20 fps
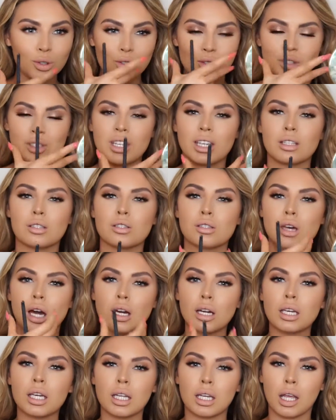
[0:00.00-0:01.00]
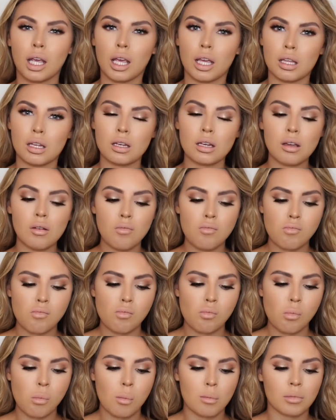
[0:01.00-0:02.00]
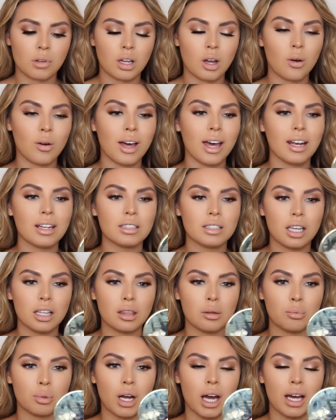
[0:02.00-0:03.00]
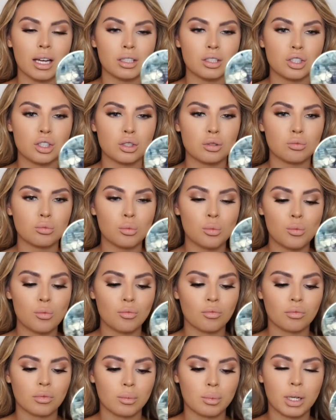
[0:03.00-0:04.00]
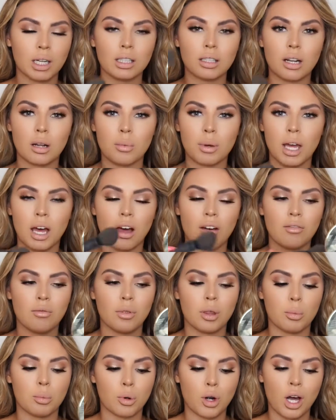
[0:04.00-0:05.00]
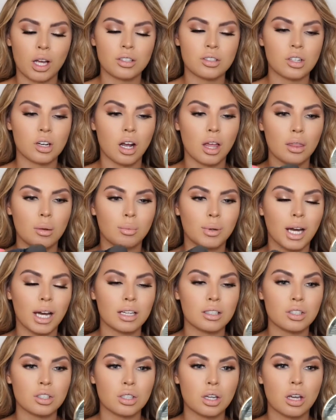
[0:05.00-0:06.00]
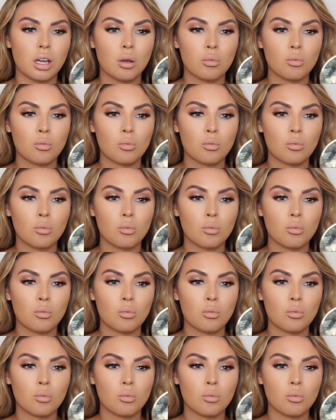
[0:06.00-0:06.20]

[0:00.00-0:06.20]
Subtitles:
just like sunken in, go ahead and take the brush, put a little bit of the bronzer on the brush,